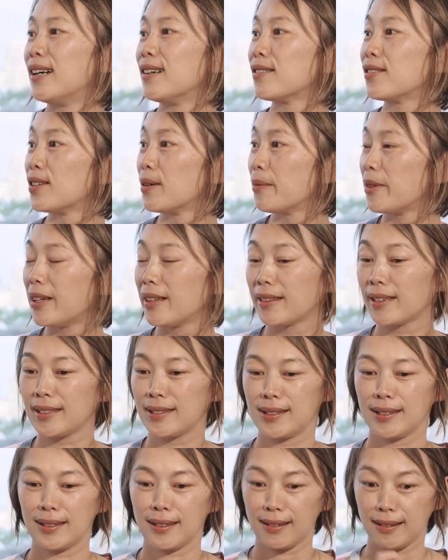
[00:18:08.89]
something
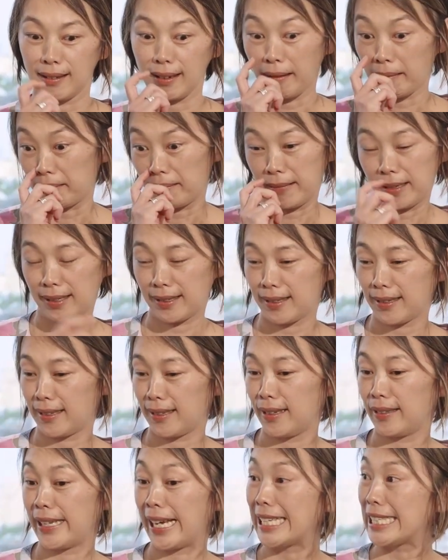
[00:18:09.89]
that,
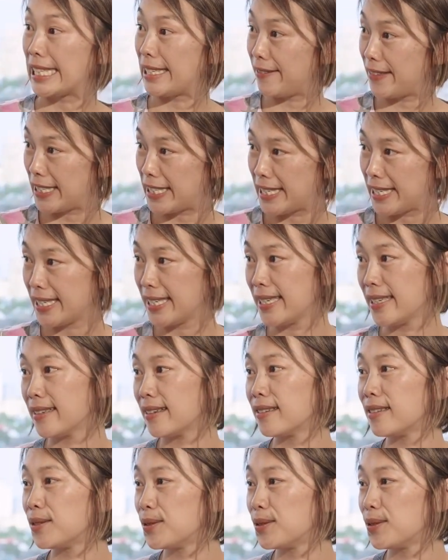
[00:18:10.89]
an activity